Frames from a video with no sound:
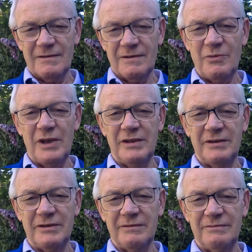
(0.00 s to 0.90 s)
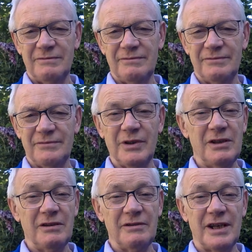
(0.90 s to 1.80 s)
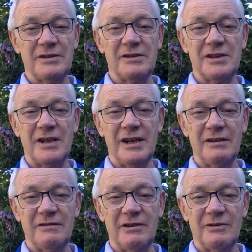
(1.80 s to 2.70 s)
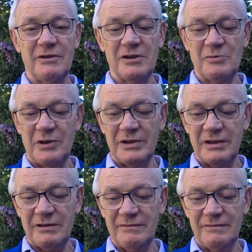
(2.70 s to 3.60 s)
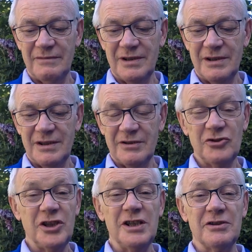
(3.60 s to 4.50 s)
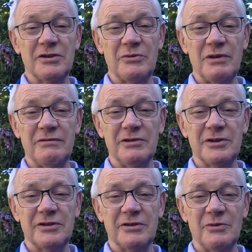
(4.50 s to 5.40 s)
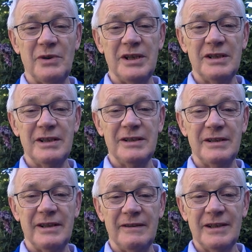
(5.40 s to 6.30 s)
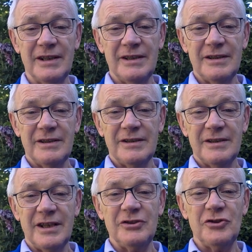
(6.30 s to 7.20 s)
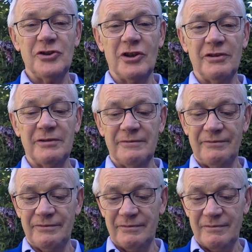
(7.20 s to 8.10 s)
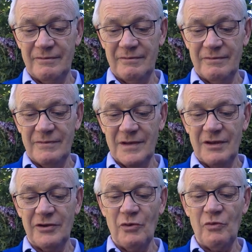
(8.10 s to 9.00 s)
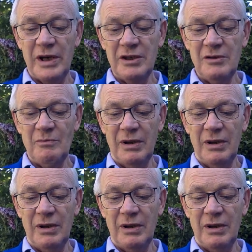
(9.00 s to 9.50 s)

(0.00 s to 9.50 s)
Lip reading: The wind. We know that's a sign of the Holy Spirit. Jesus referred to the wind, didn't he? In John. The wind